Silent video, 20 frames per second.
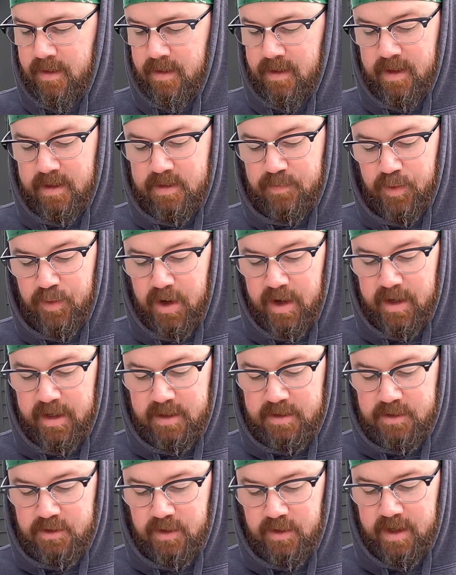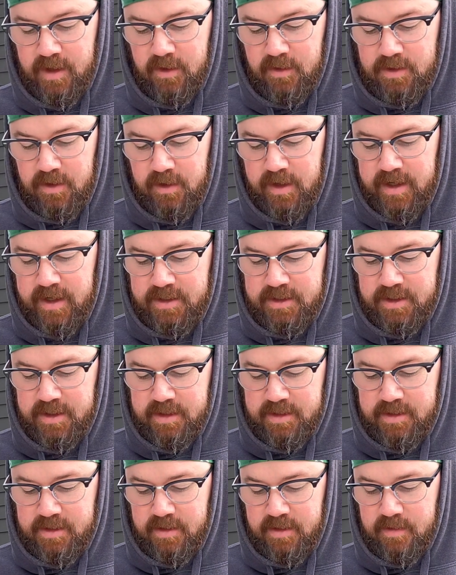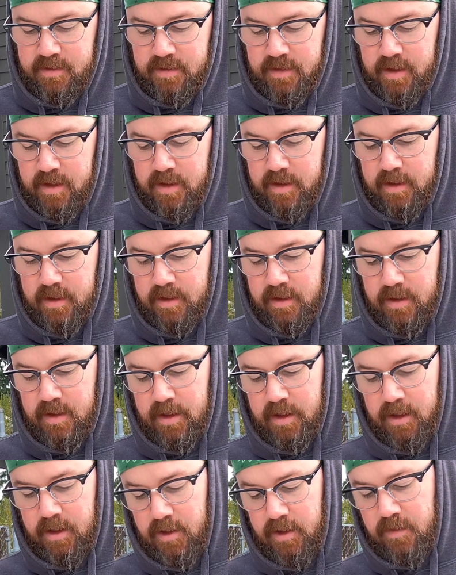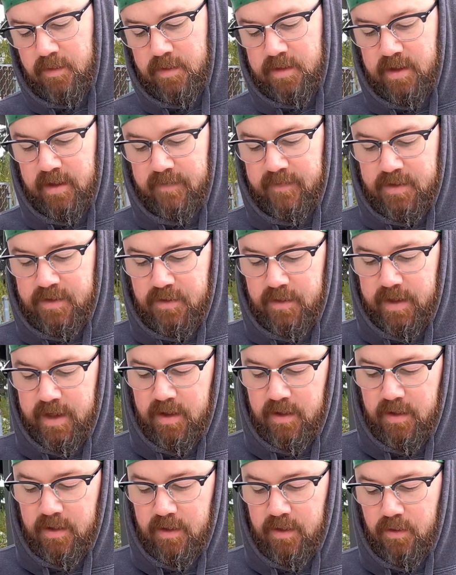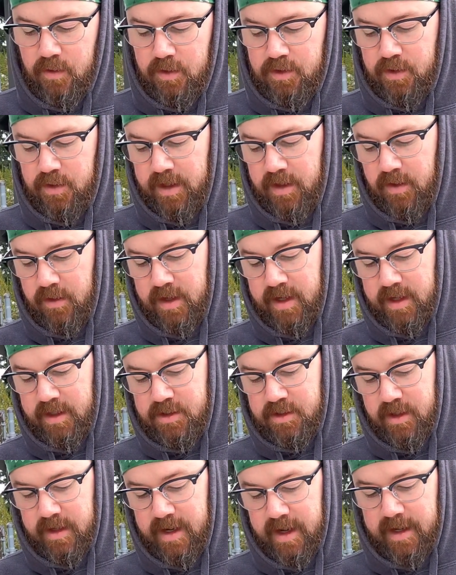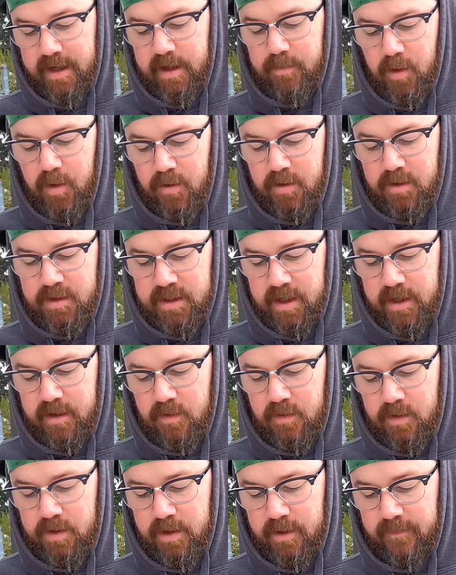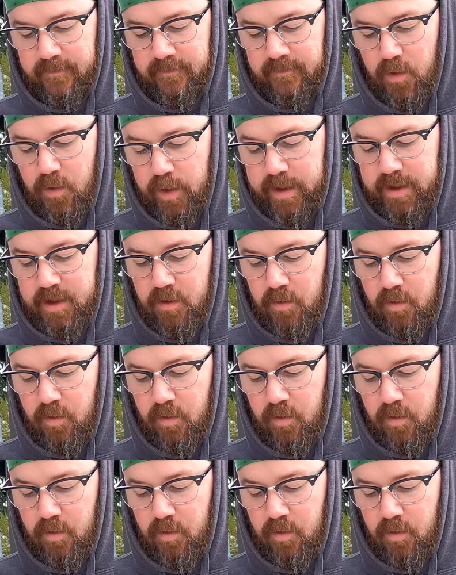Its products, trailers, or hitches. Use of a trailer or trailer hitch on any motorcycle could void your